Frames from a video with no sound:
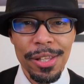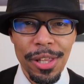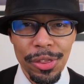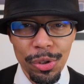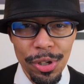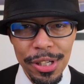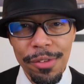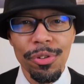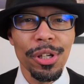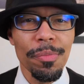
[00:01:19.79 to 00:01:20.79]
the three
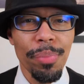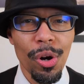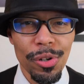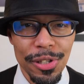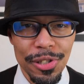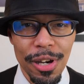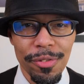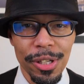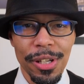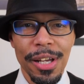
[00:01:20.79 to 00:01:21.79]
different components of
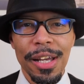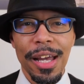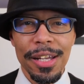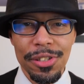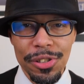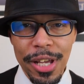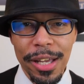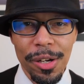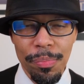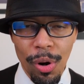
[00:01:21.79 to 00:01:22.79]
it and to
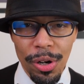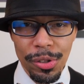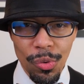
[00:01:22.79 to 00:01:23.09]
take it apart,